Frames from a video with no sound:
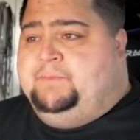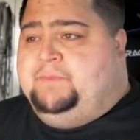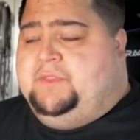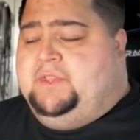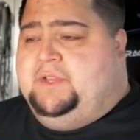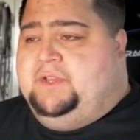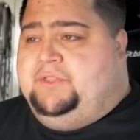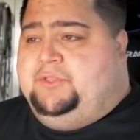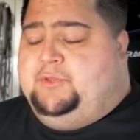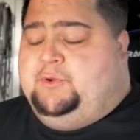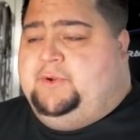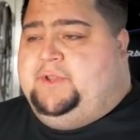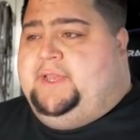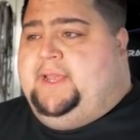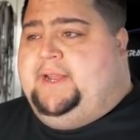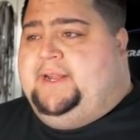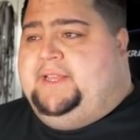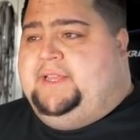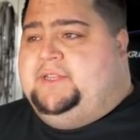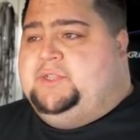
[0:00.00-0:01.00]
the
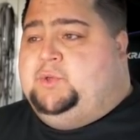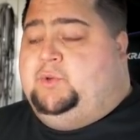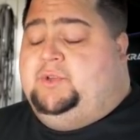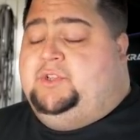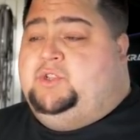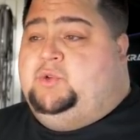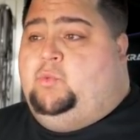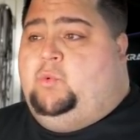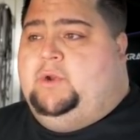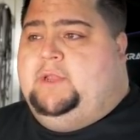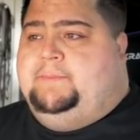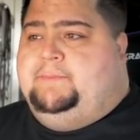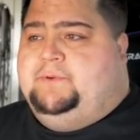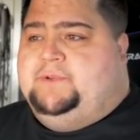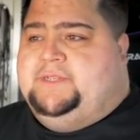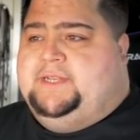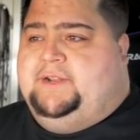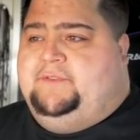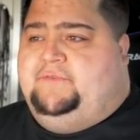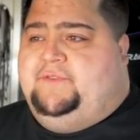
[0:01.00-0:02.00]
3080 is only
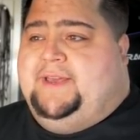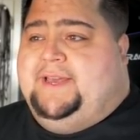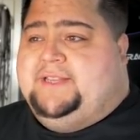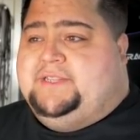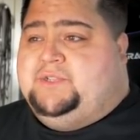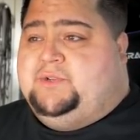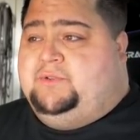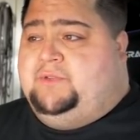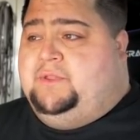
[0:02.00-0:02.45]
20% faster